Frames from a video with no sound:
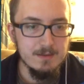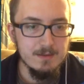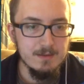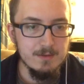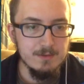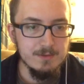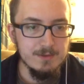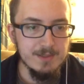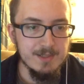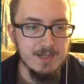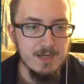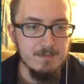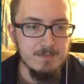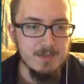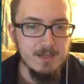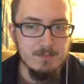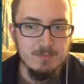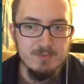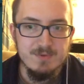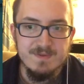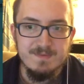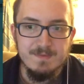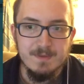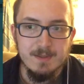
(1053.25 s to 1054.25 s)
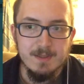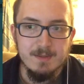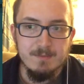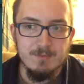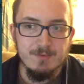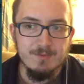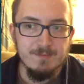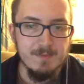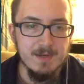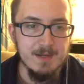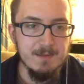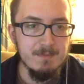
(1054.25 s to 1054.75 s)
Oh, the camera moves when I
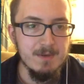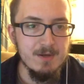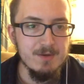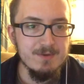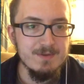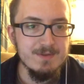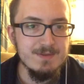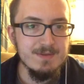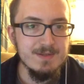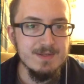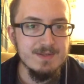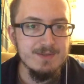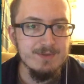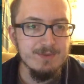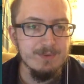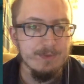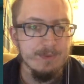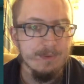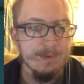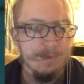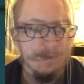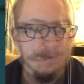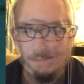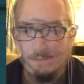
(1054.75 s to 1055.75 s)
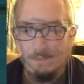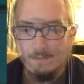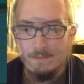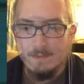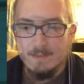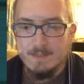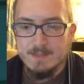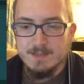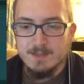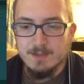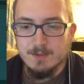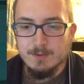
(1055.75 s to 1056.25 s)
move my mouse, that's cool.
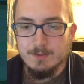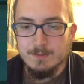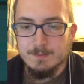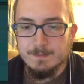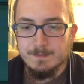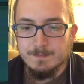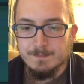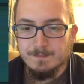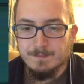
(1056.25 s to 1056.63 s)
Let's go.